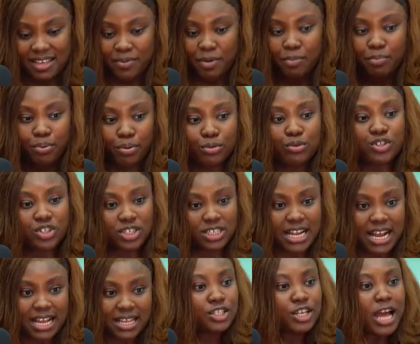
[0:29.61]
been pushed
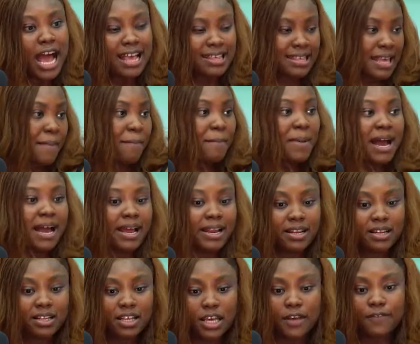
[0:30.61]
that as a
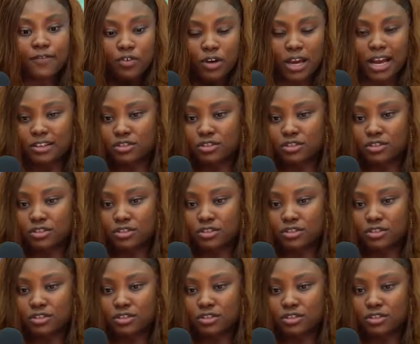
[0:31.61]
man, if you can